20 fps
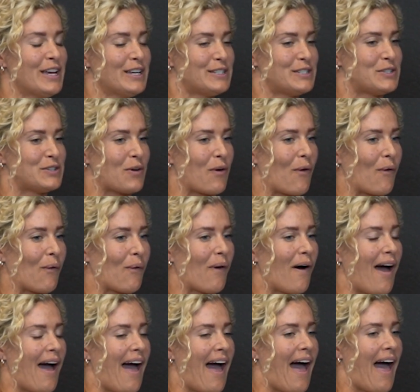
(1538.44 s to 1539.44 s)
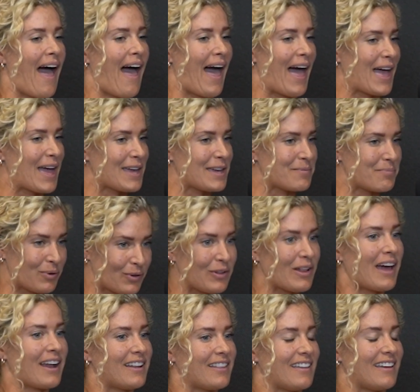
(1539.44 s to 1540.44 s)
So I
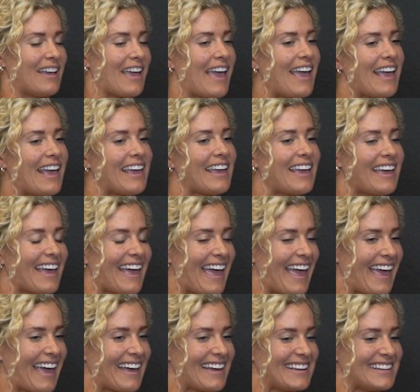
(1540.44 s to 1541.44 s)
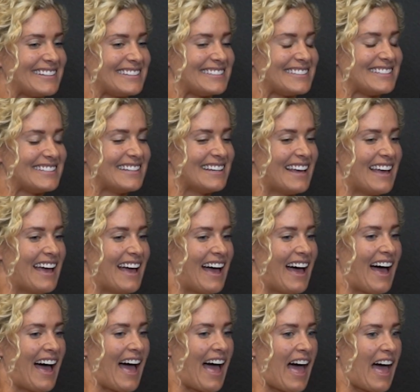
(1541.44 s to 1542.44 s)
pull out of the gate and
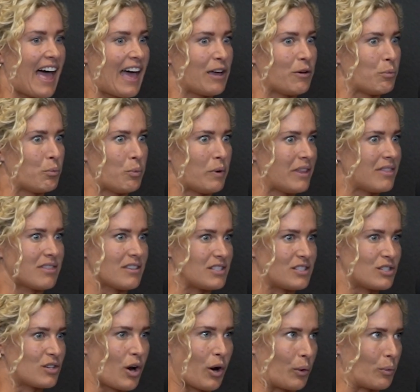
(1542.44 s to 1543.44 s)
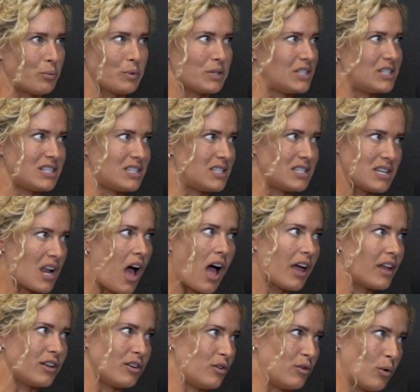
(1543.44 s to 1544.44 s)
I win the start, which is
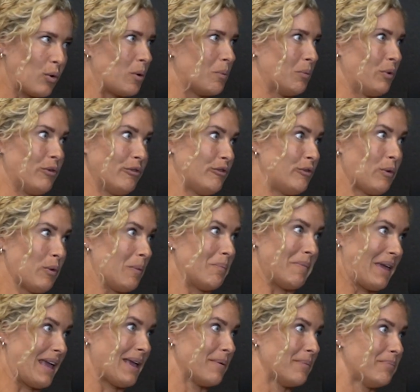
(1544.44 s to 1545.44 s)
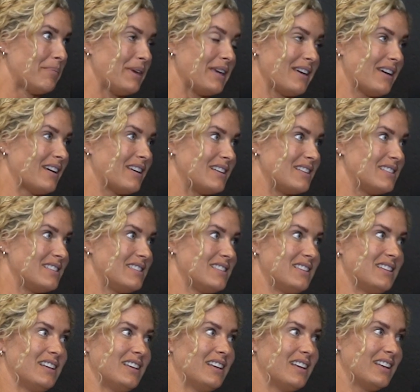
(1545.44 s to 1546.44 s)
not normal for me,
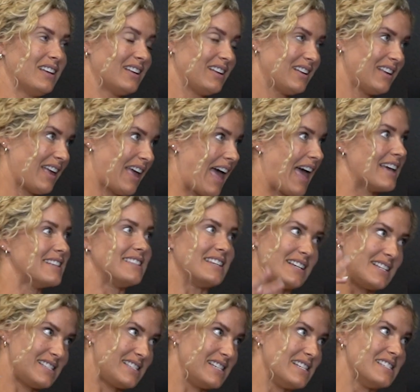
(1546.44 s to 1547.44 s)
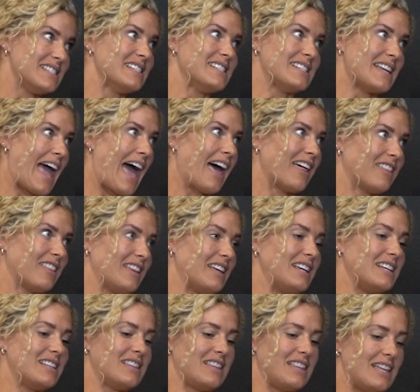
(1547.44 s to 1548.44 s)
because as a seasoned
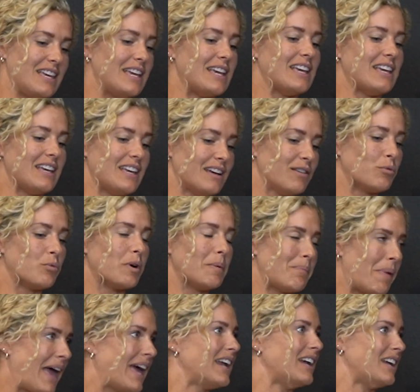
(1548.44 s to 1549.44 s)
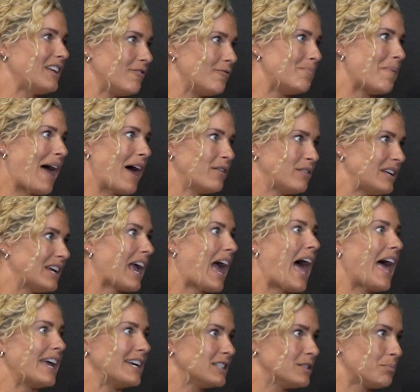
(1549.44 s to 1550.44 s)
athlete, the repetitive bounding,
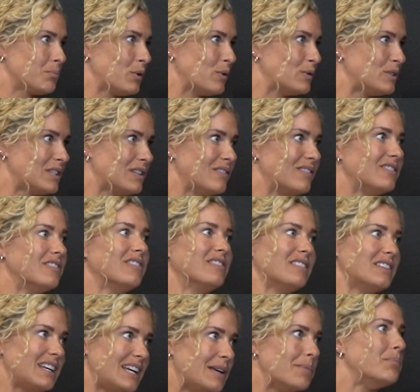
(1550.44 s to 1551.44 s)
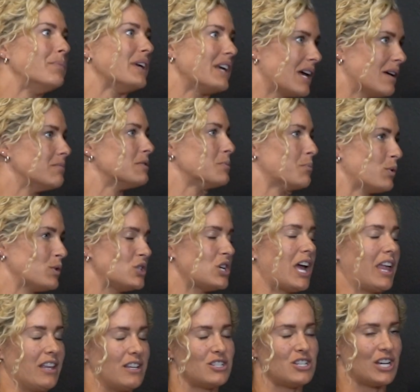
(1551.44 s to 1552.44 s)
high explosive, it becomes more
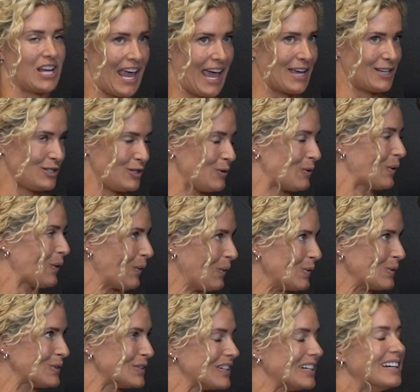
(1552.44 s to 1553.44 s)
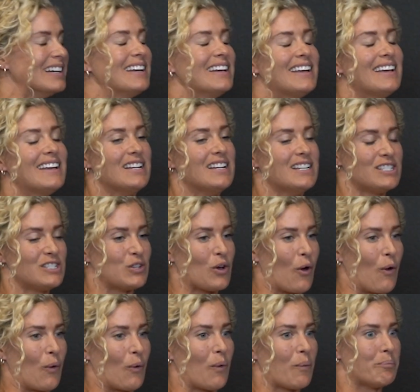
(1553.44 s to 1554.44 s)
challenging as you are older.
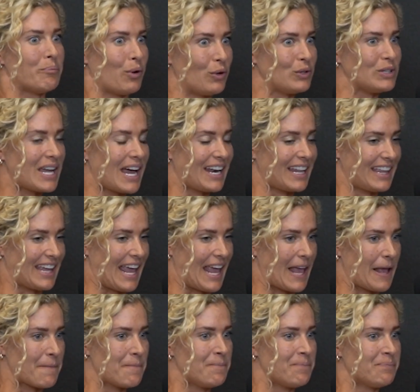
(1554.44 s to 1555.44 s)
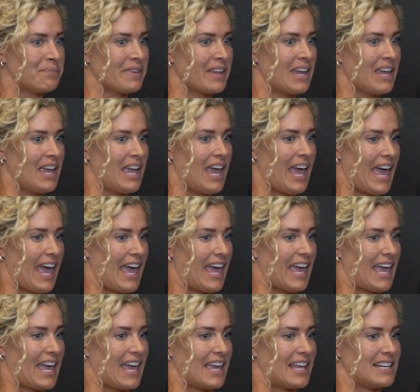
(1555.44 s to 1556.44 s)
So pulled out of the gate
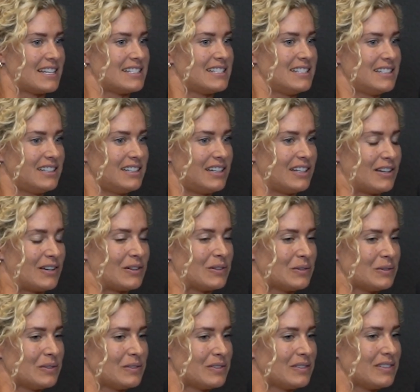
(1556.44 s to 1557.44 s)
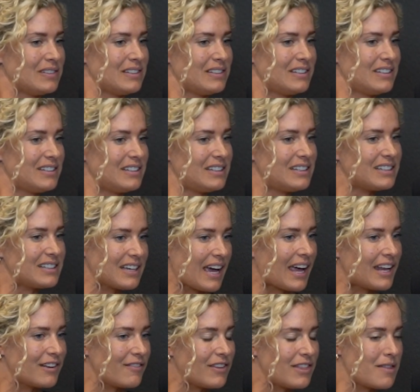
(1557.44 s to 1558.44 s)
and,
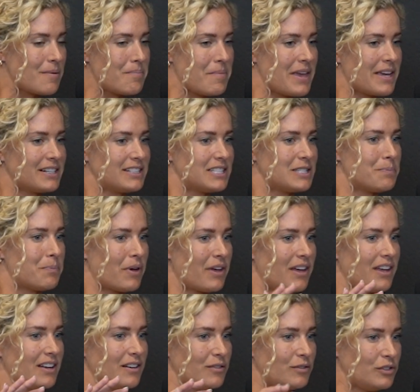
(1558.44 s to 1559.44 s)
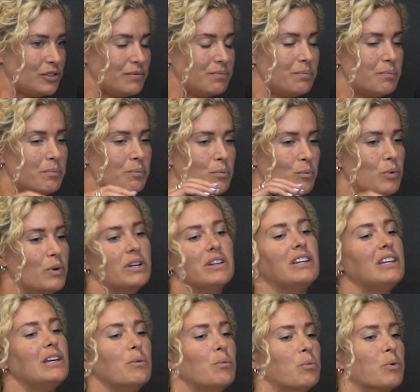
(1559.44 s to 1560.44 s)
kind of in the mix, but
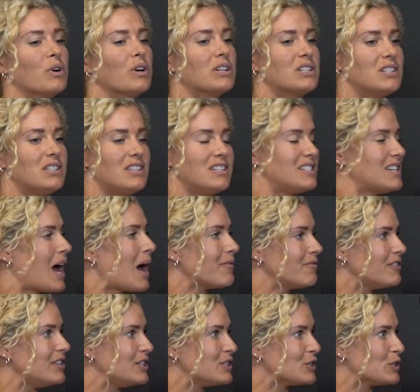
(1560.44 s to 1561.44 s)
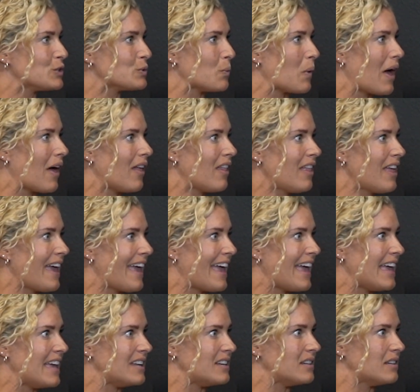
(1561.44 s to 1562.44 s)
really worked the top features well.
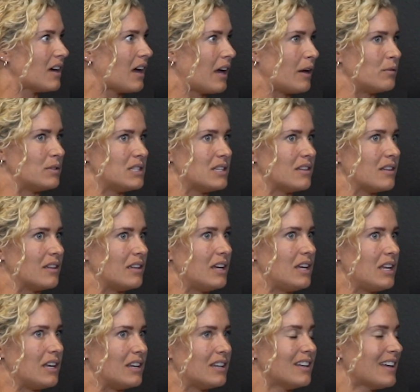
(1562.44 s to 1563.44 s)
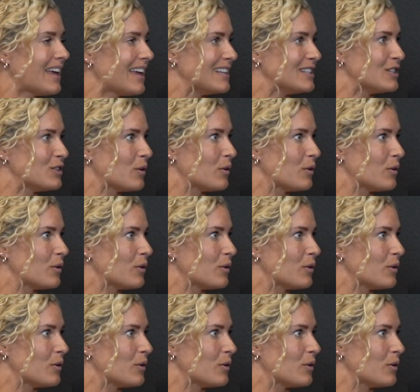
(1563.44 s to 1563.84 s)
And I was in the lead. And